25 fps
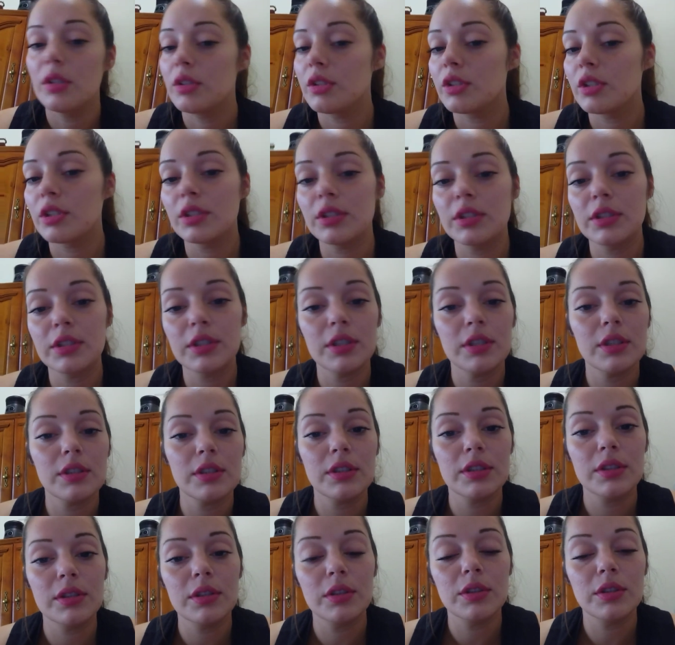just
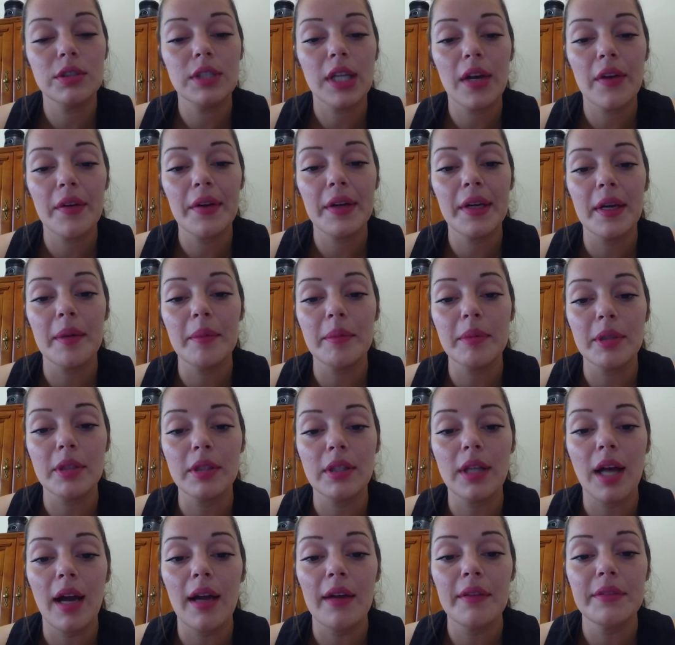tearing up their
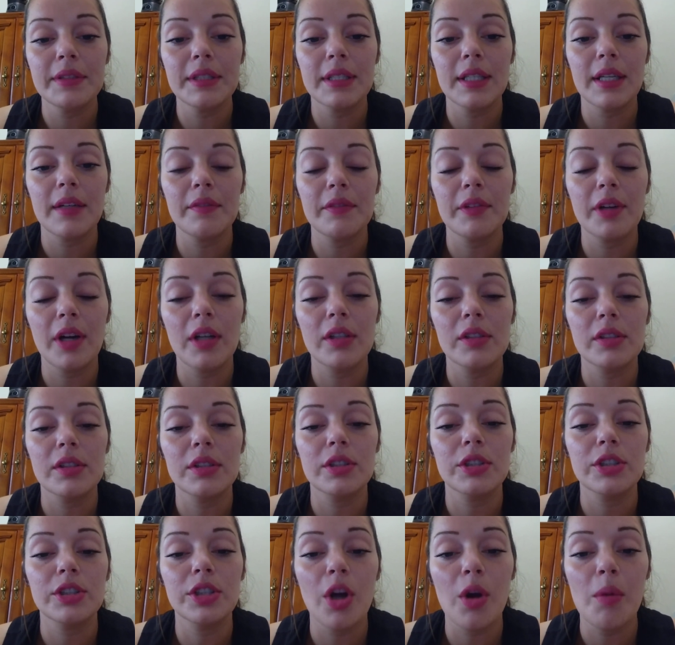lives, and I've got
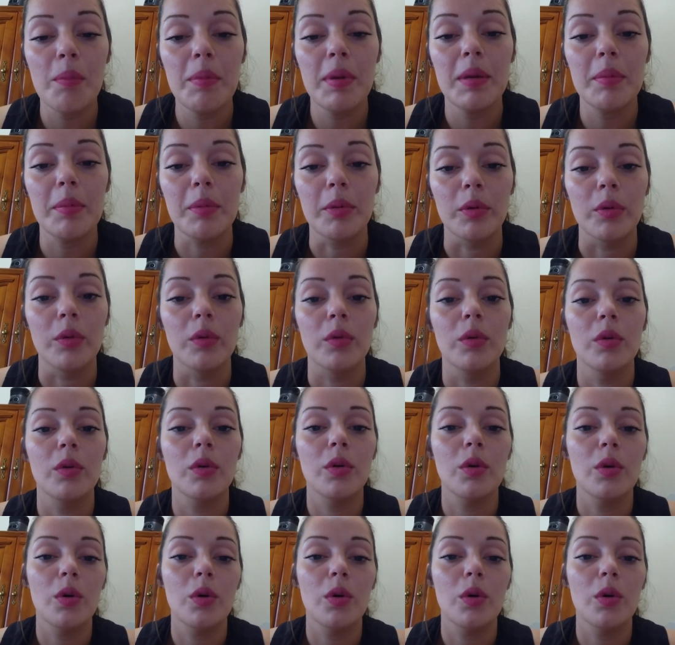to show people